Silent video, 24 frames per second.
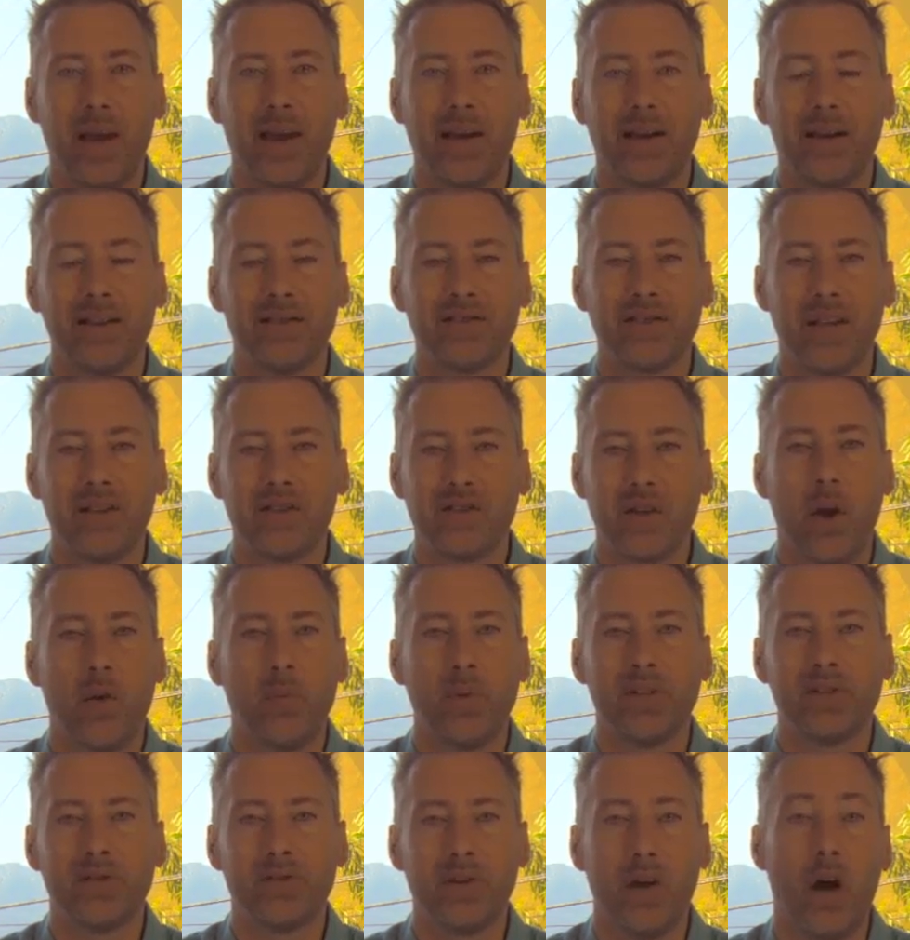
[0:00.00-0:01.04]
and it's
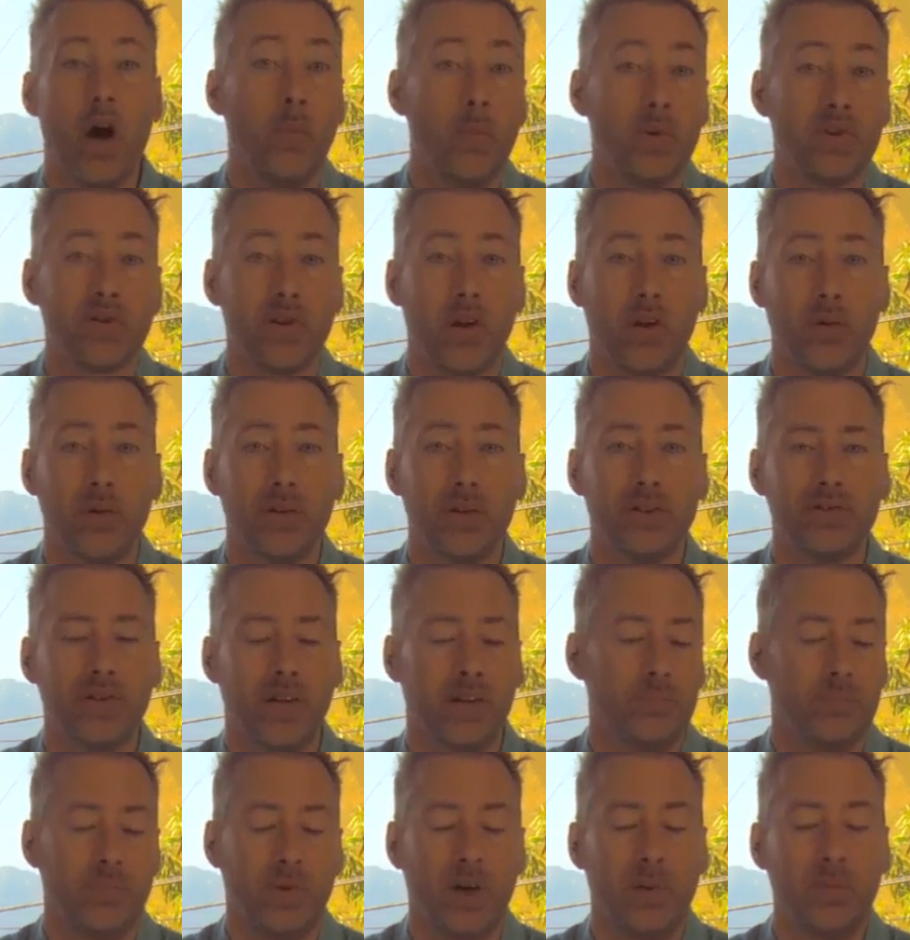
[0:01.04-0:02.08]
always, almost always,
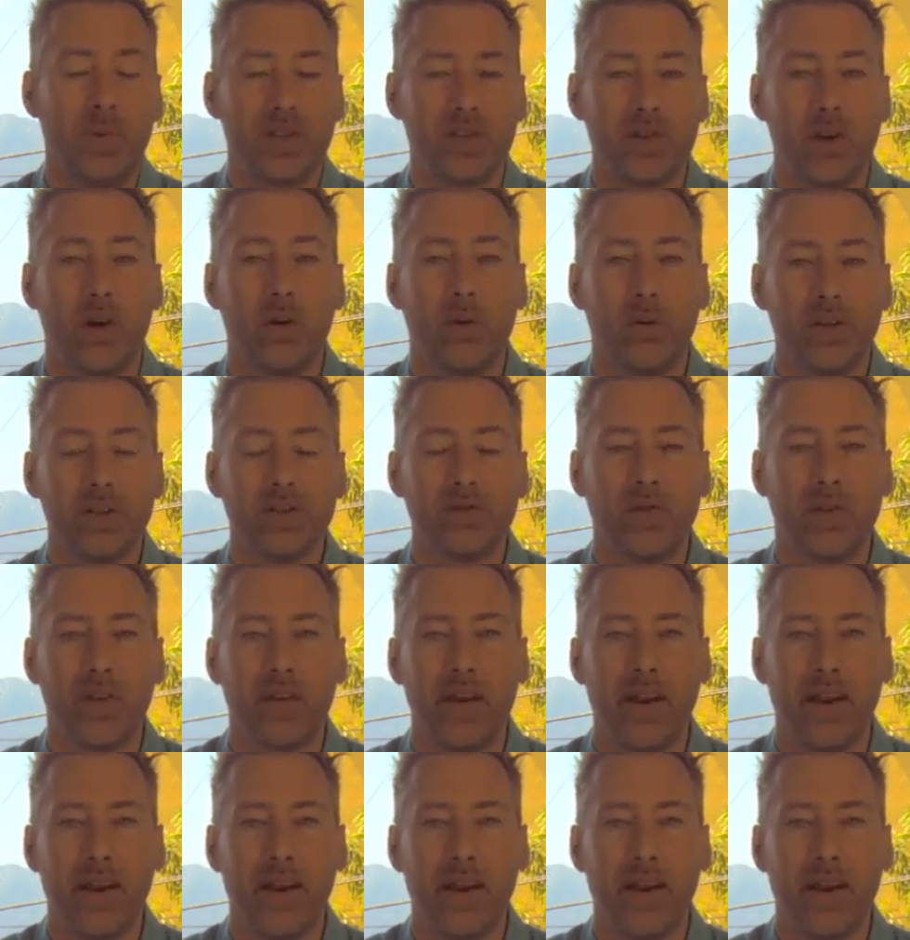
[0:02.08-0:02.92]
or pretty much always, for the